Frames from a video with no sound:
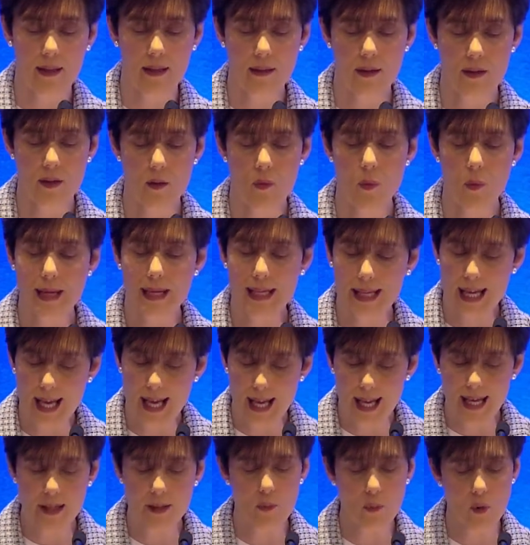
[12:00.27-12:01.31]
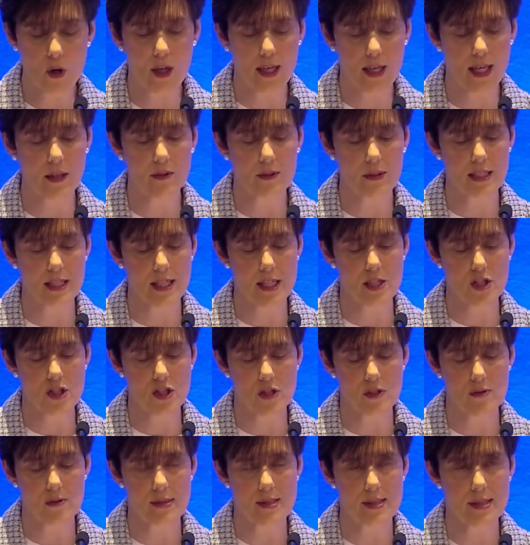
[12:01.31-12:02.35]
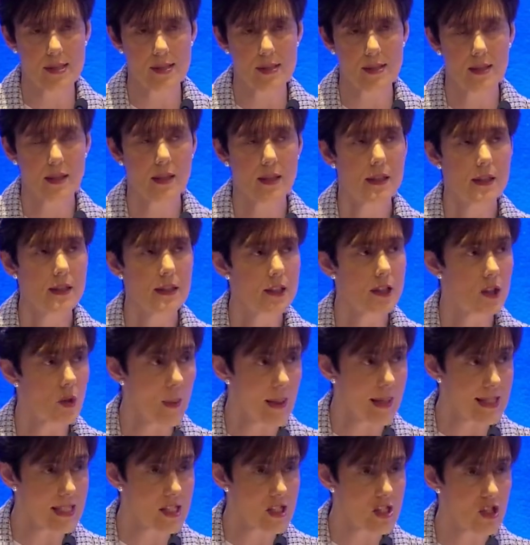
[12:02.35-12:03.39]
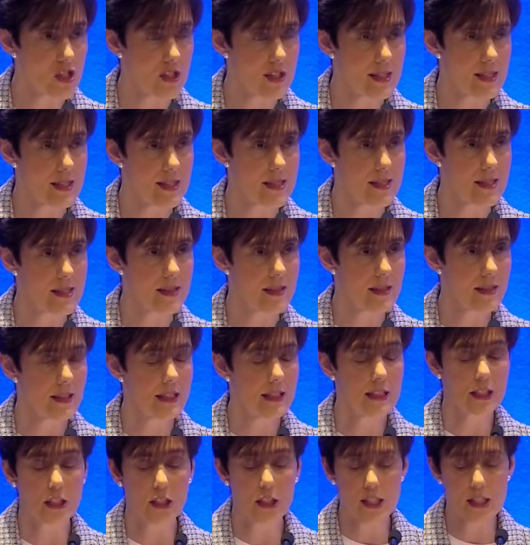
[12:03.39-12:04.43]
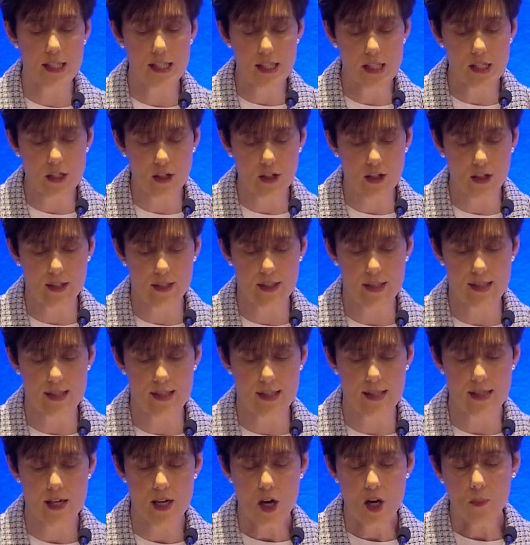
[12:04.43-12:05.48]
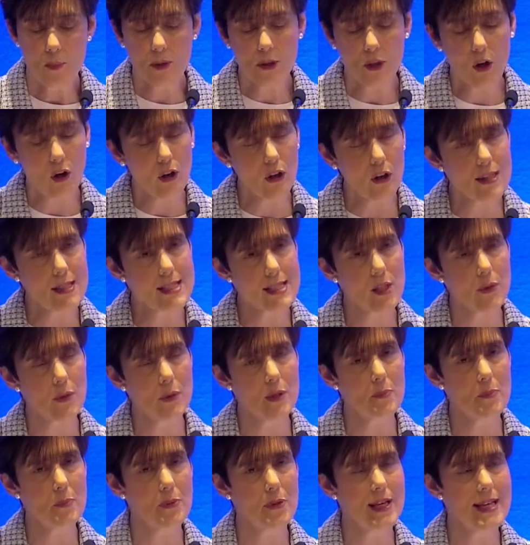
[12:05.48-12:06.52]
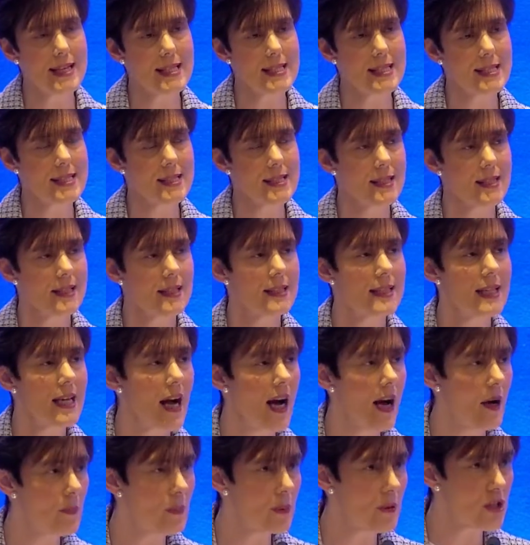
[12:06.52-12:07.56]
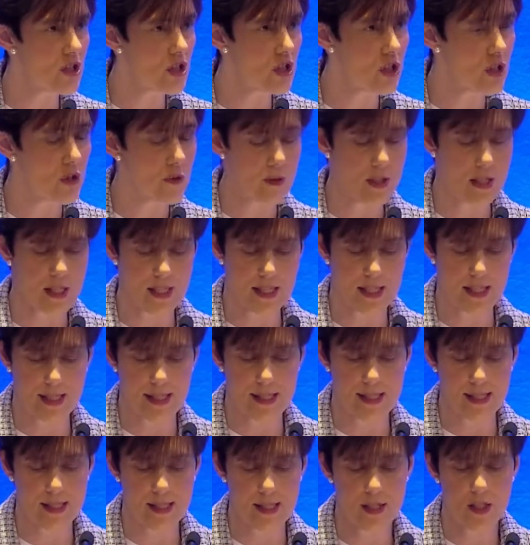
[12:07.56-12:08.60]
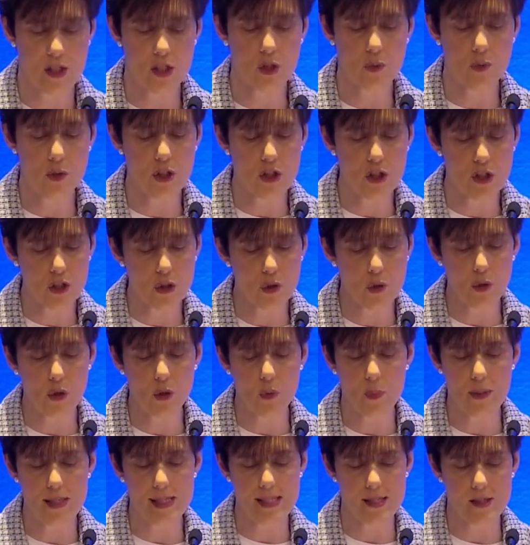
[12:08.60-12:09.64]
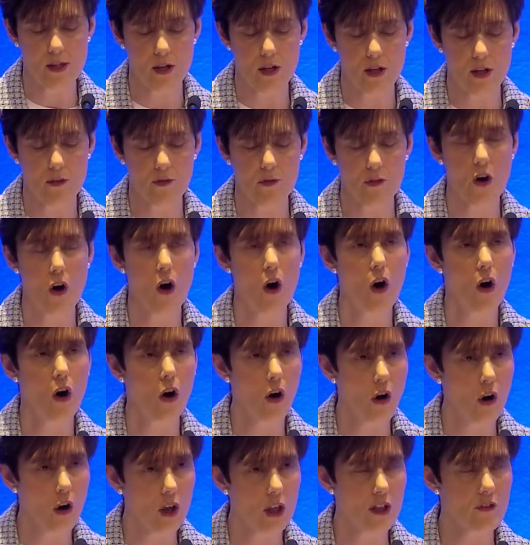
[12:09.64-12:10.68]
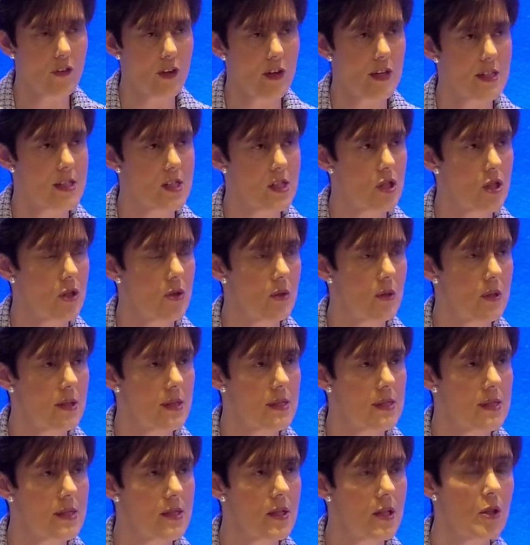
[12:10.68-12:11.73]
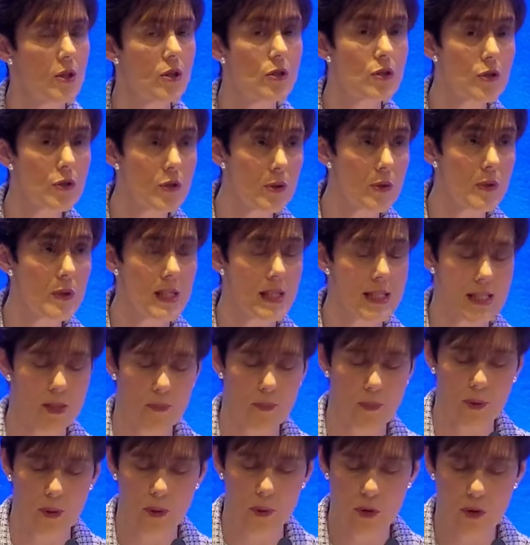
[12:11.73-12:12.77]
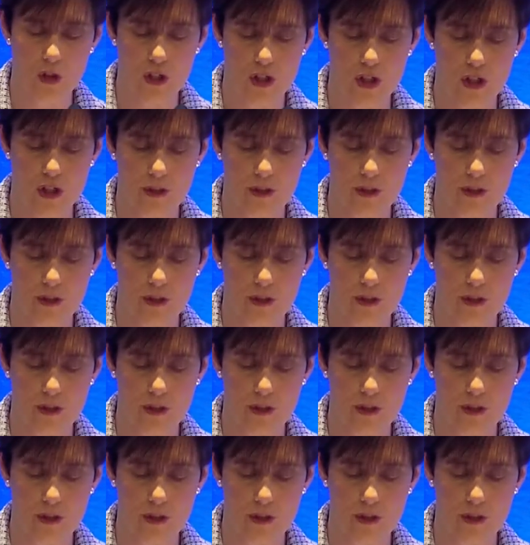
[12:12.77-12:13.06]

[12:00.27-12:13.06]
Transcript: we can work out the issues, the questions, the concerns, but also embrace the opportunities to ensure we serve all of our students through this approach.